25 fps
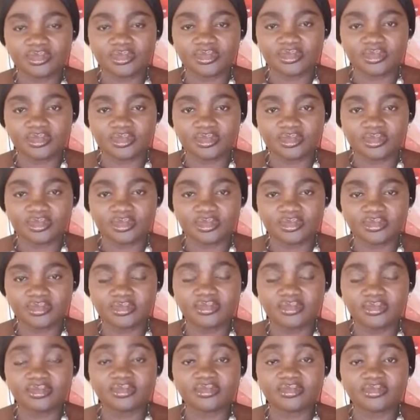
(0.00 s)

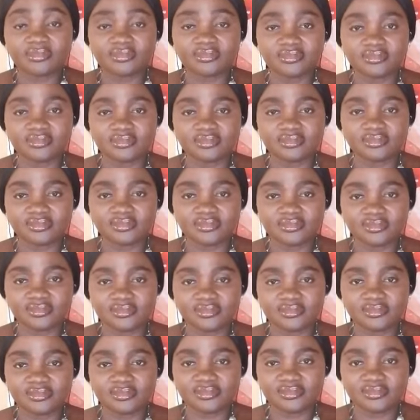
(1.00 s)

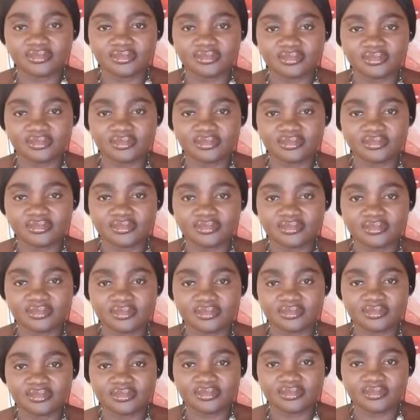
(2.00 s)

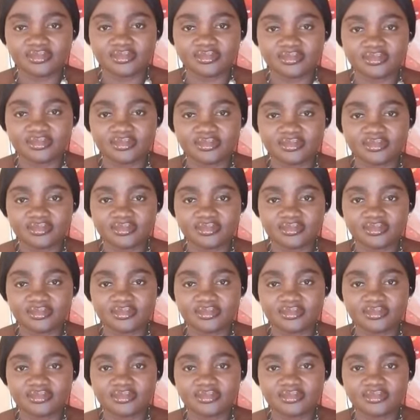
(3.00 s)

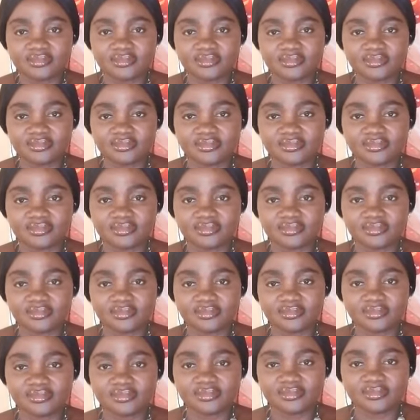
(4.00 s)

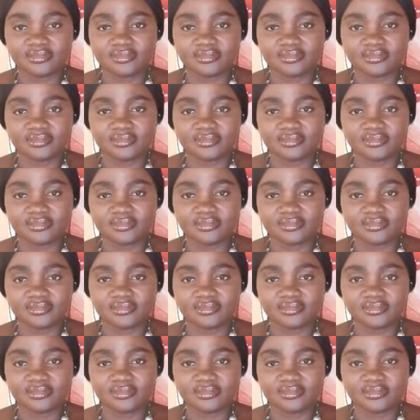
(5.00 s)
[no speech]